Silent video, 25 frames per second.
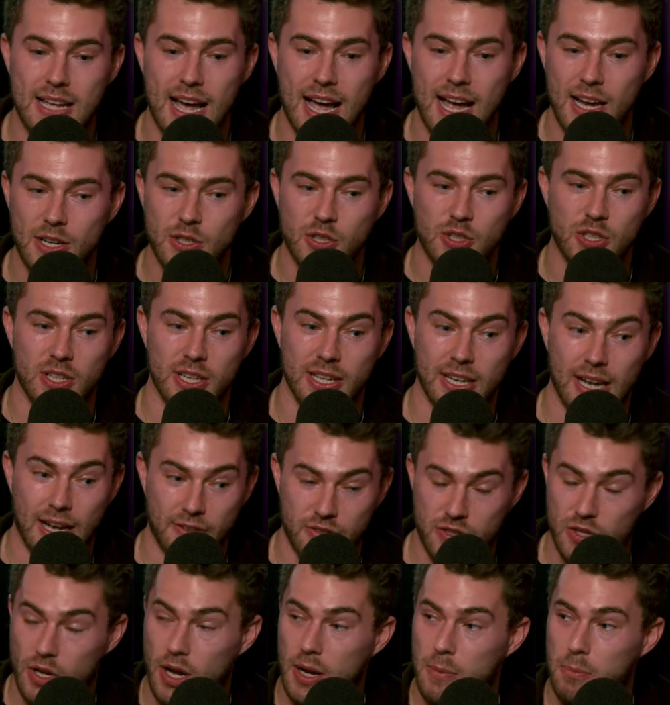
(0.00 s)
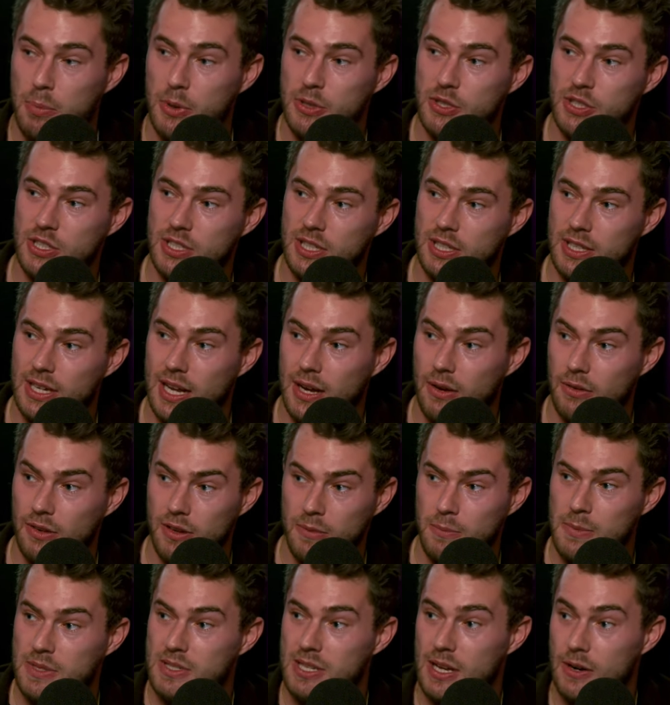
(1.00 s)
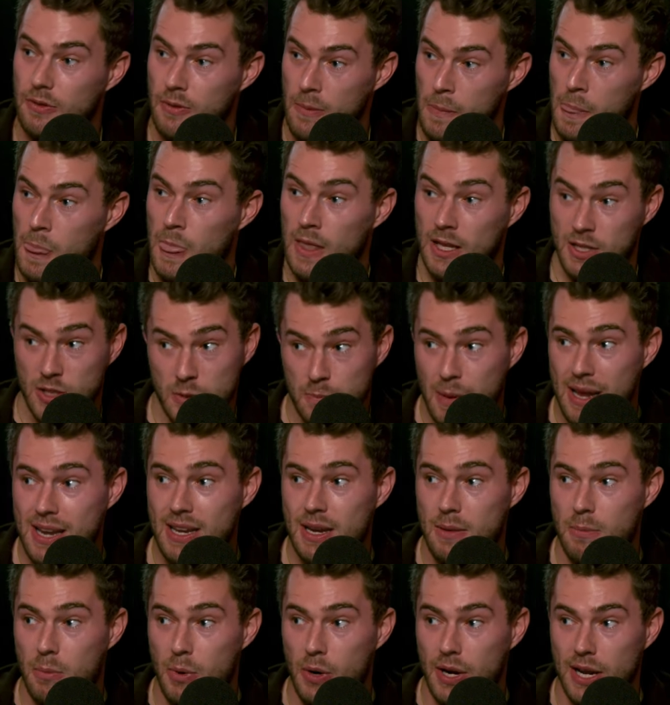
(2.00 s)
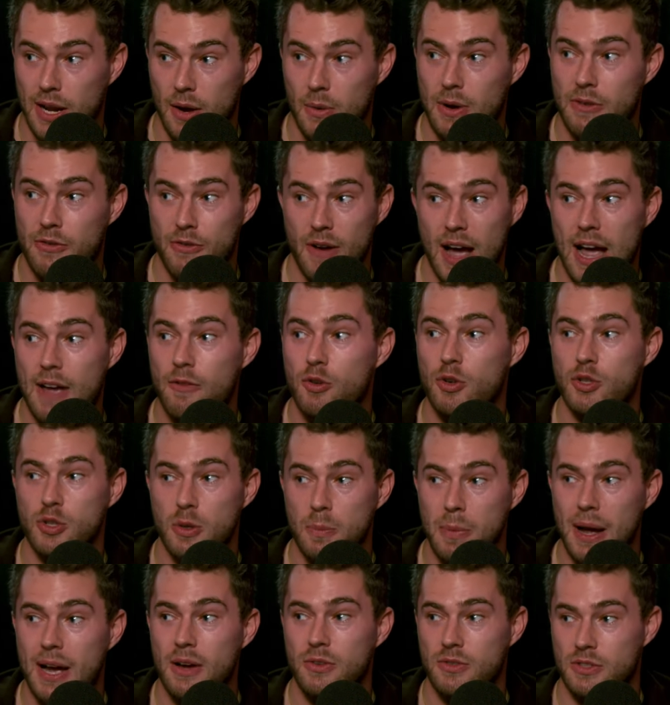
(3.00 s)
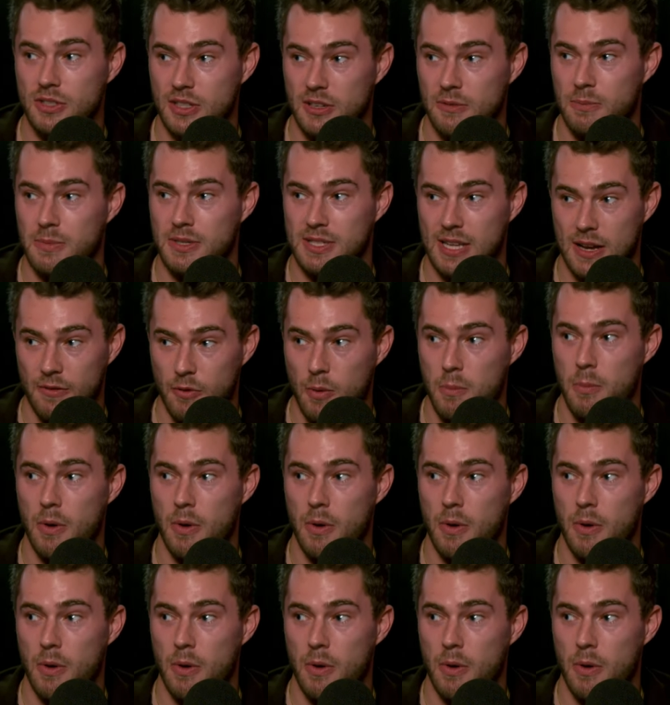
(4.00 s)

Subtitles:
that actually I've started budgeting now. I've given myself spending money, only £500 I've given myself a